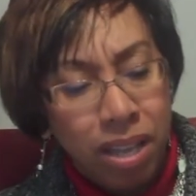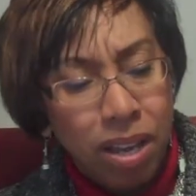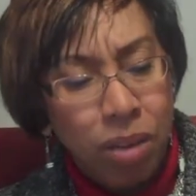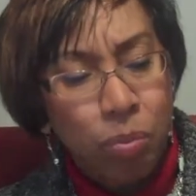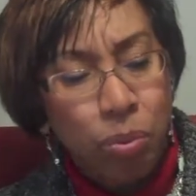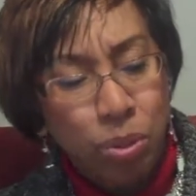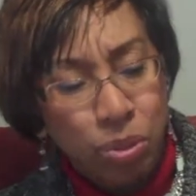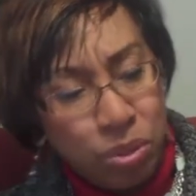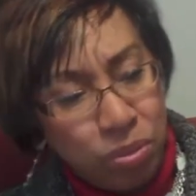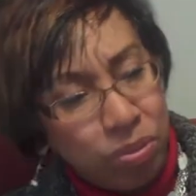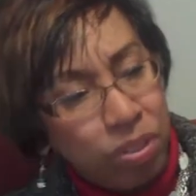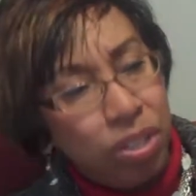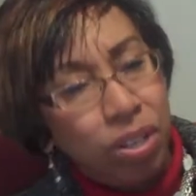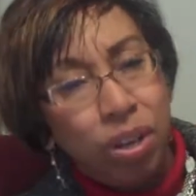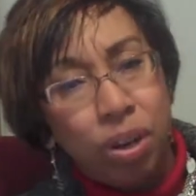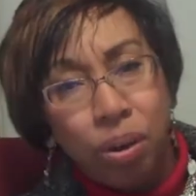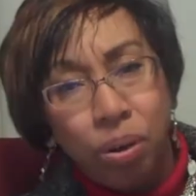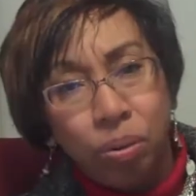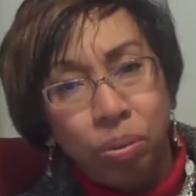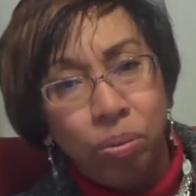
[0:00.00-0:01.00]
Well, you
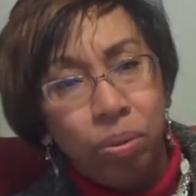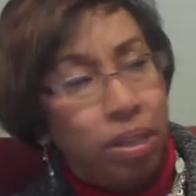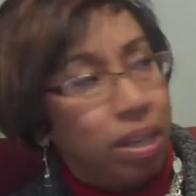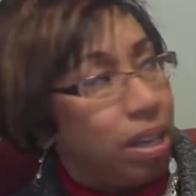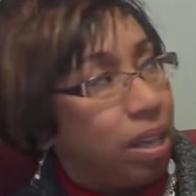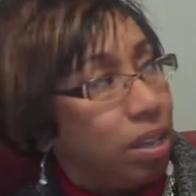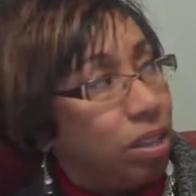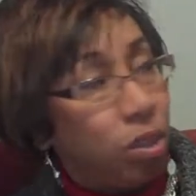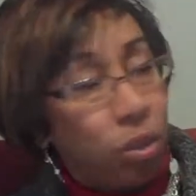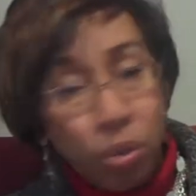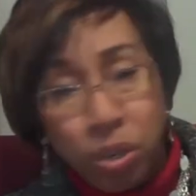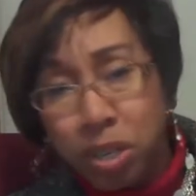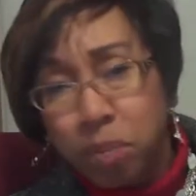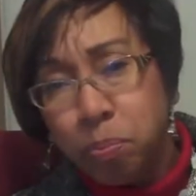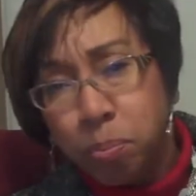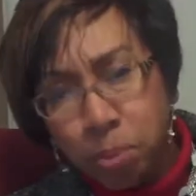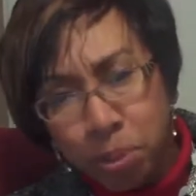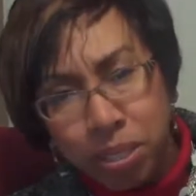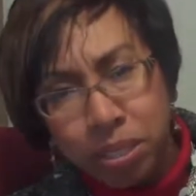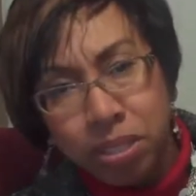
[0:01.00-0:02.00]
know, you can
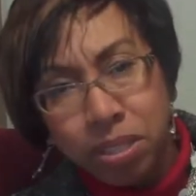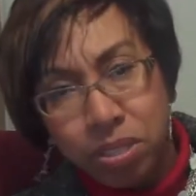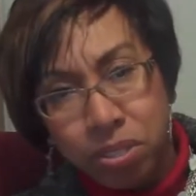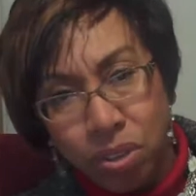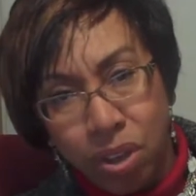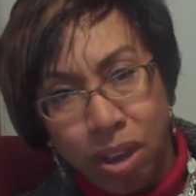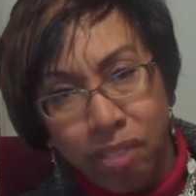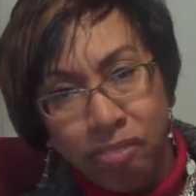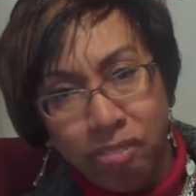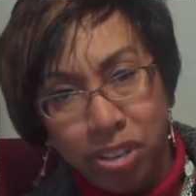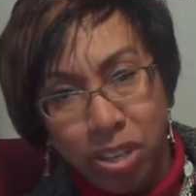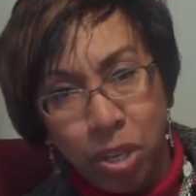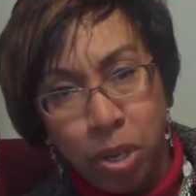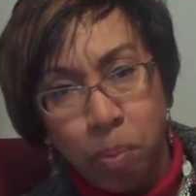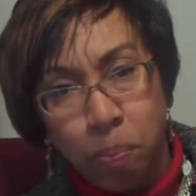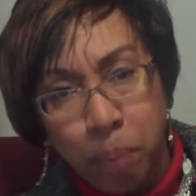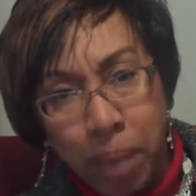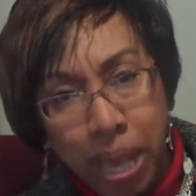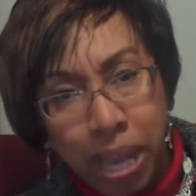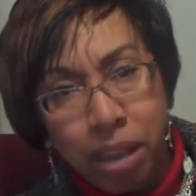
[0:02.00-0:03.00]
print this off for your
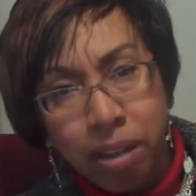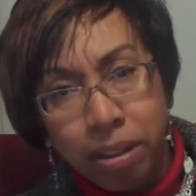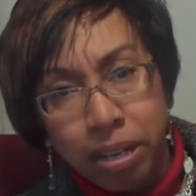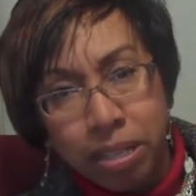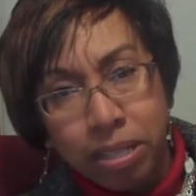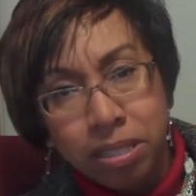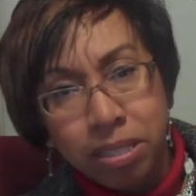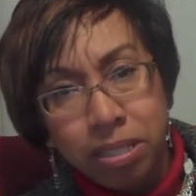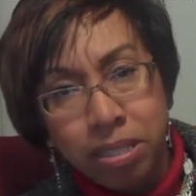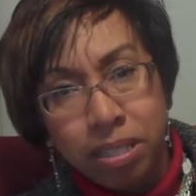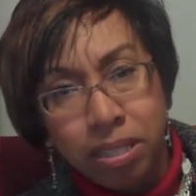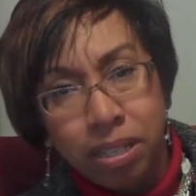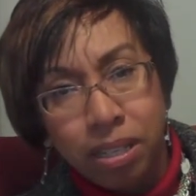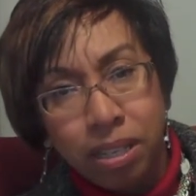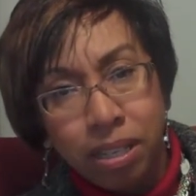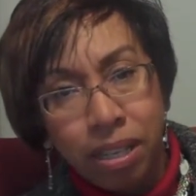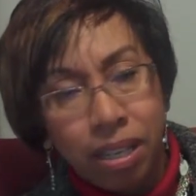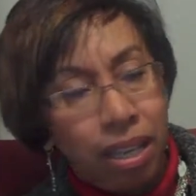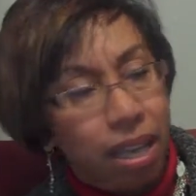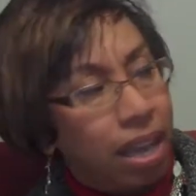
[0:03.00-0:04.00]
parents
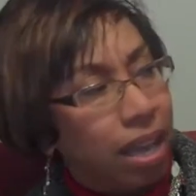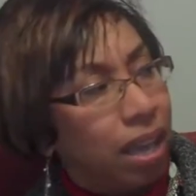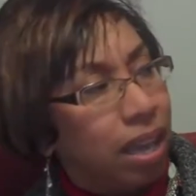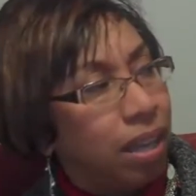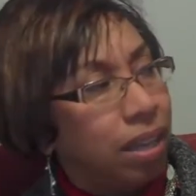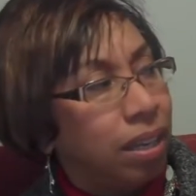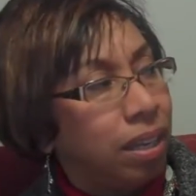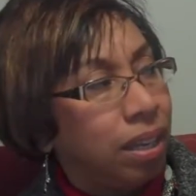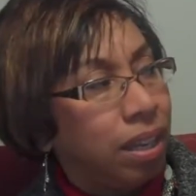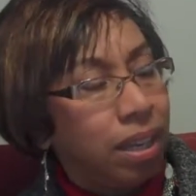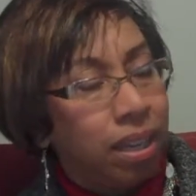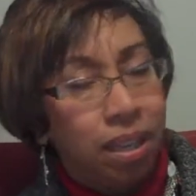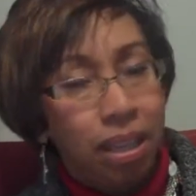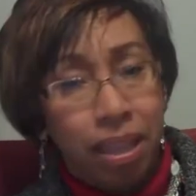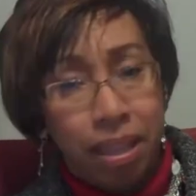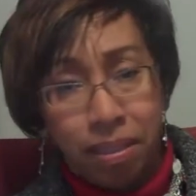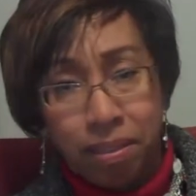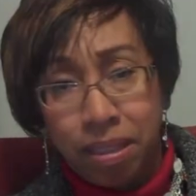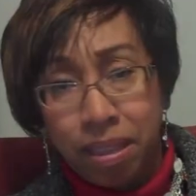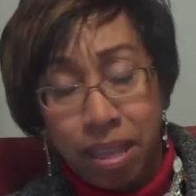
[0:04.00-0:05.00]
and
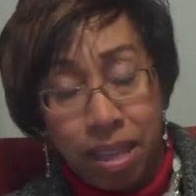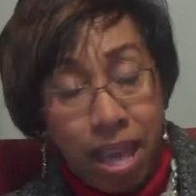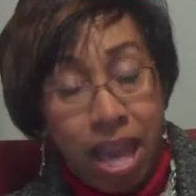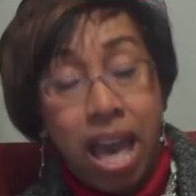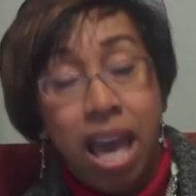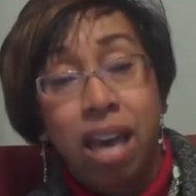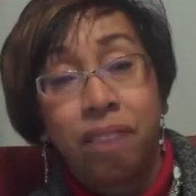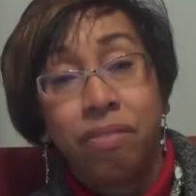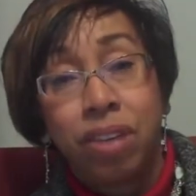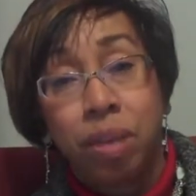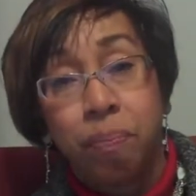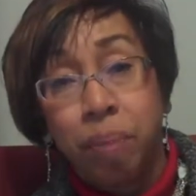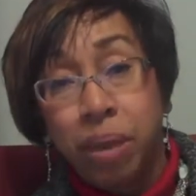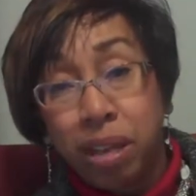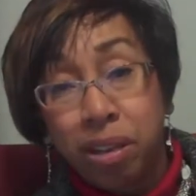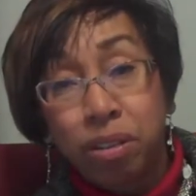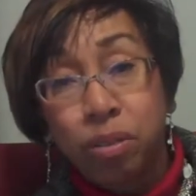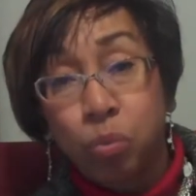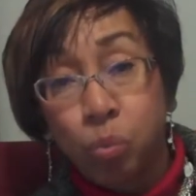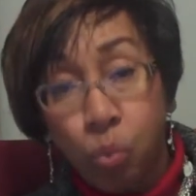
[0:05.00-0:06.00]
have a
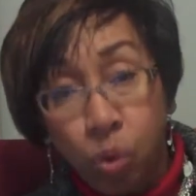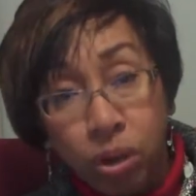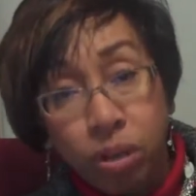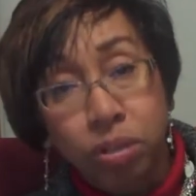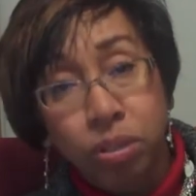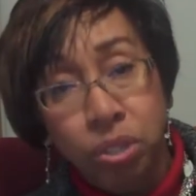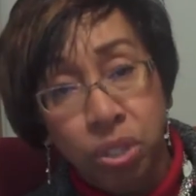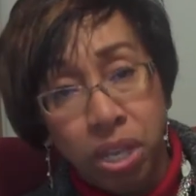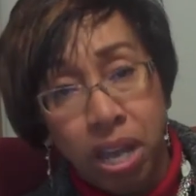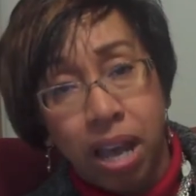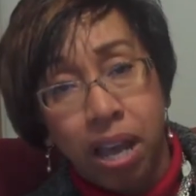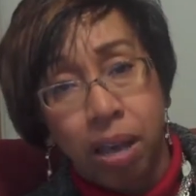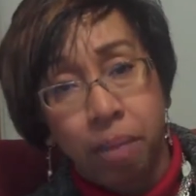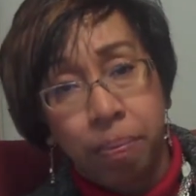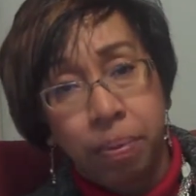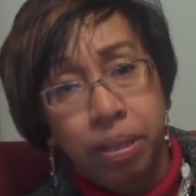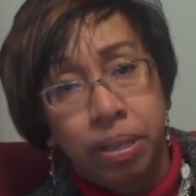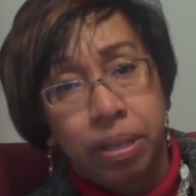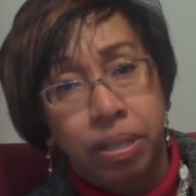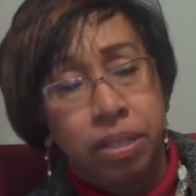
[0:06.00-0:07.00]
parent workshop
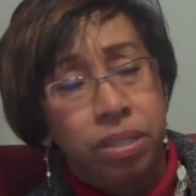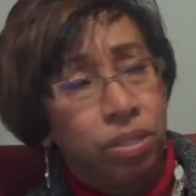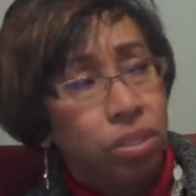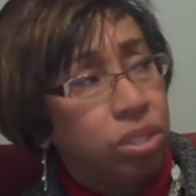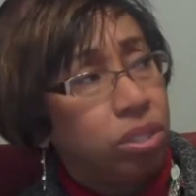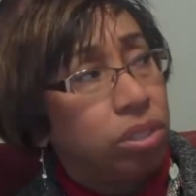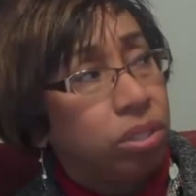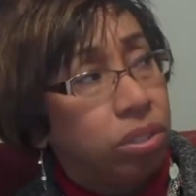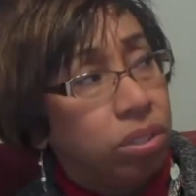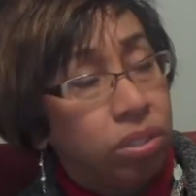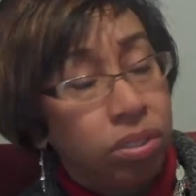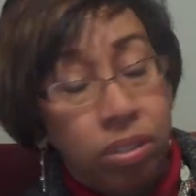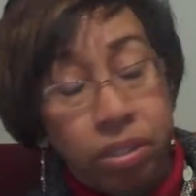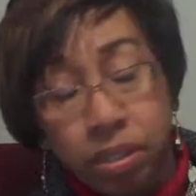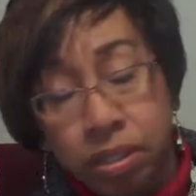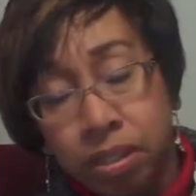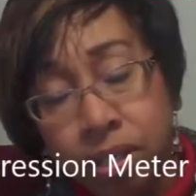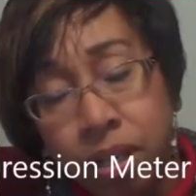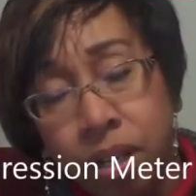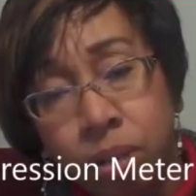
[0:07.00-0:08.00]
to,
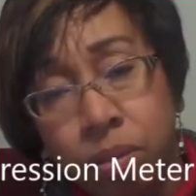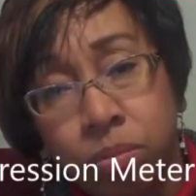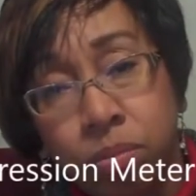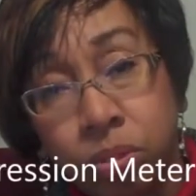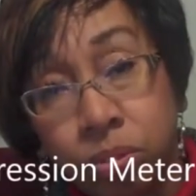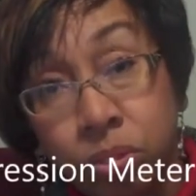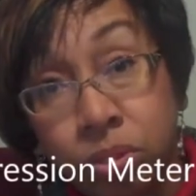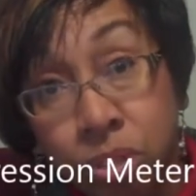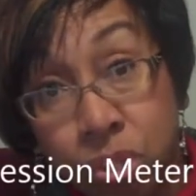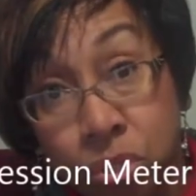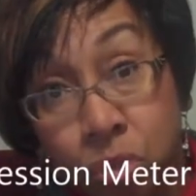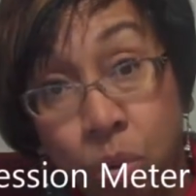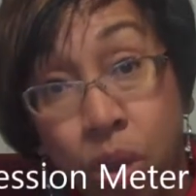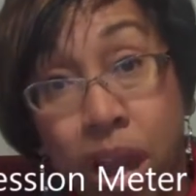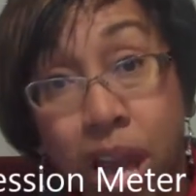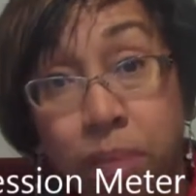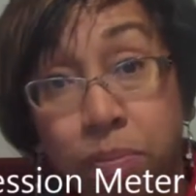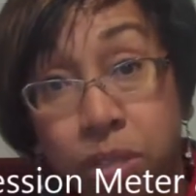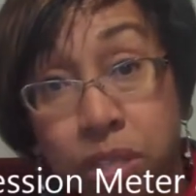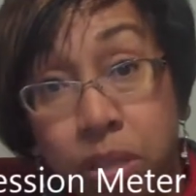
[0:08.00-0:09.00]
you know,
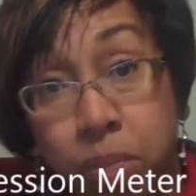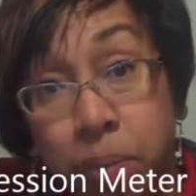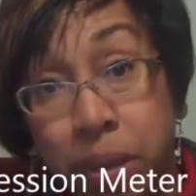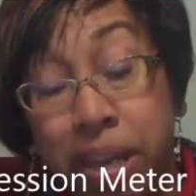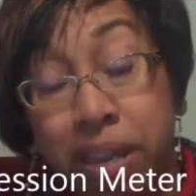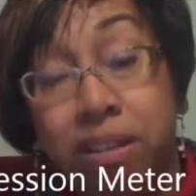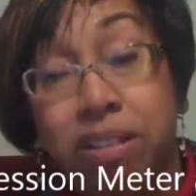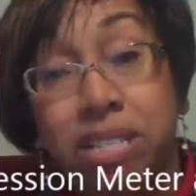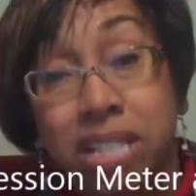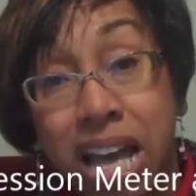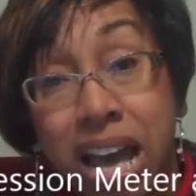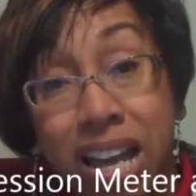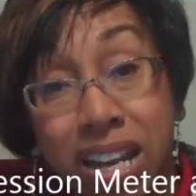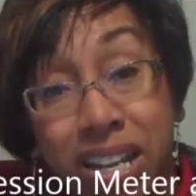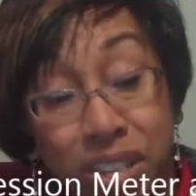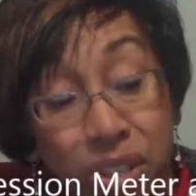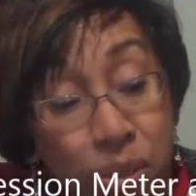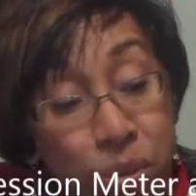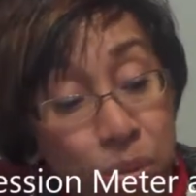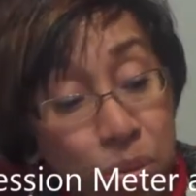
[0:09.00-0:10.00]
describe to the parents how to
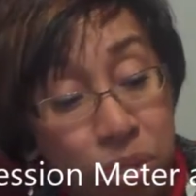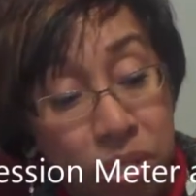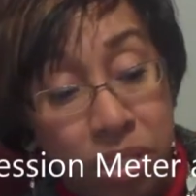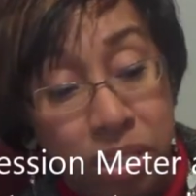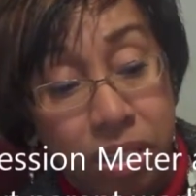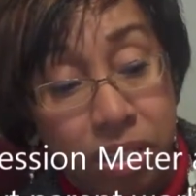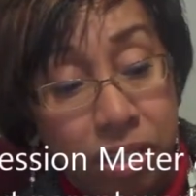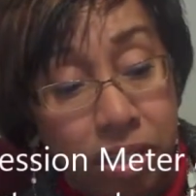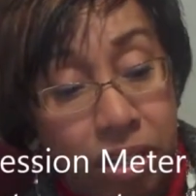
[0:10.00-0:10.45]
use it.